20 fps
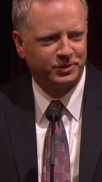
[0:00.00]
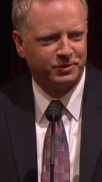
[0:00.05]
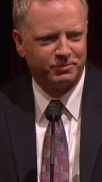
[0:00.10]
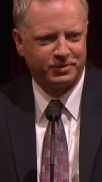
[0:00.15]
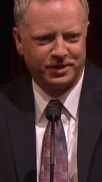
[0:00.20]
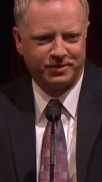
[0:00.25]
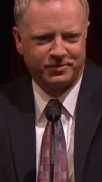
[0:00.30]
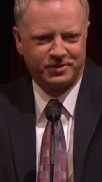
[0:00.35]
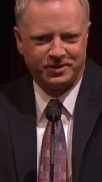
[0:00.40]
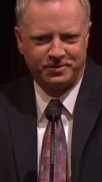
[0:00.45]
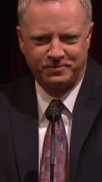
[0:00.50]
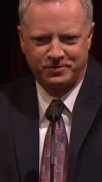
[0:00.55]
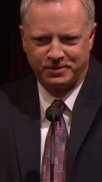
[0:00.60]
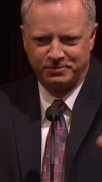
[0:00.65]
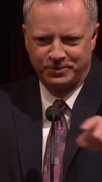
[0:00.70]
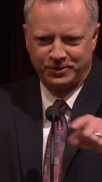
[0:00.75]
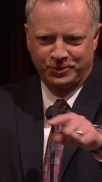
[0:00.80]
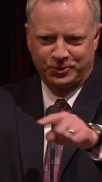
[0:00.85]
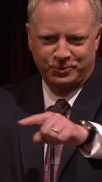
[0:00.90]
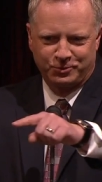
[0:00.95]
of it may have come
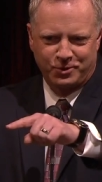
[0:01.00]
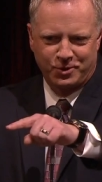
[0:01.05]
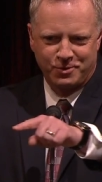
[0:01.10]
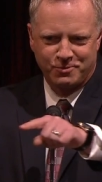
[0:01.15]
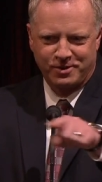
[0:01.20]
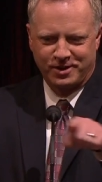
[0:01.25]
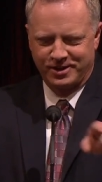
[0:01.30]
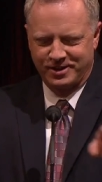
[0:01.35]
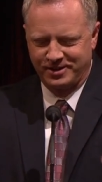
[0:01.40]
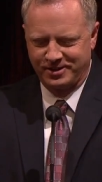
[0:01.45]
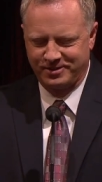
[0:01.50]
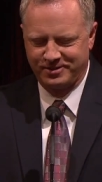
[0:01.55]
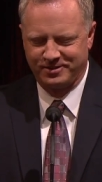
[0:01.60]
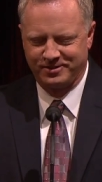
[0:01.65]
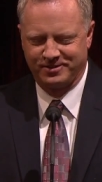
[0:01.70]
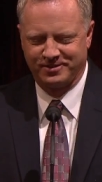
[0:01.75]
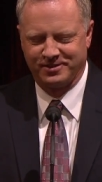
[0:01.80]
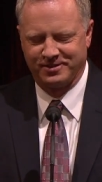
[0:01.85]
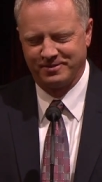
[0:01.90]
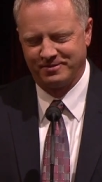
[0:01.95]
from this row right
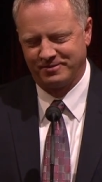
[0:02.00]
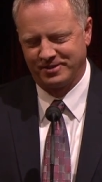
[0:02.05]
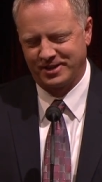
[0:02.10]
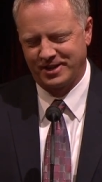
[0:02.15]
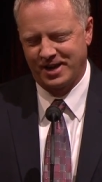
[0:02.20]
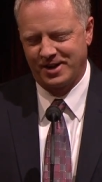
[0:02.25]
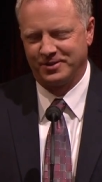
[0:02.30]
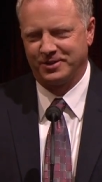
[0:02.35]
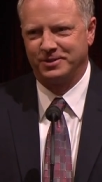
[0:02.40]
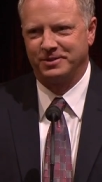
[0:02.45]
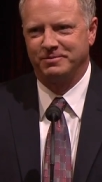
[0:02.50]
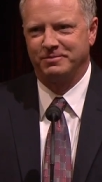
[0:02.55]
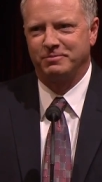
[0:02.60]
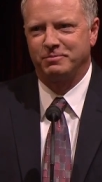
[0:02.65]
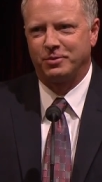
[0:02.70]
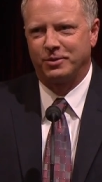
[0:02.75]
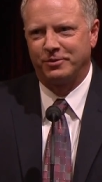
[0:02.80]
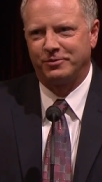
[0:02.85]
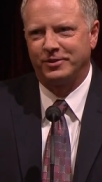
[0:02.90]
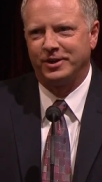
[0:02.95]
here of accounting
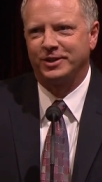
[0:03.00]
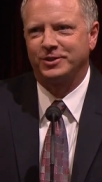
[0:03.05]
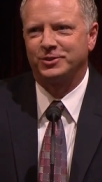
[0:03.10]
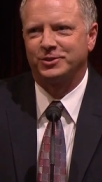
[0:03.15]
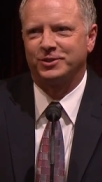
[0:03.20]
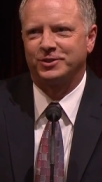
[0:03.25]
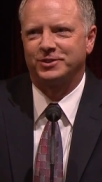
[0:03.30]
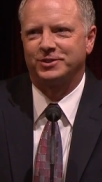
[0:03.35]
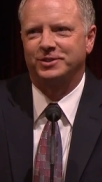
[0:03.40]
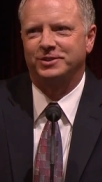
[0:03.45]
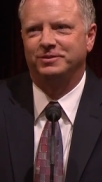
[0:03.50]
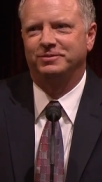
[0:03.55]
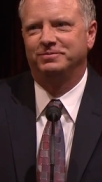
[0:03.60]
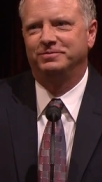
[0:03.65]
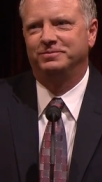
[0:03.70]
professors.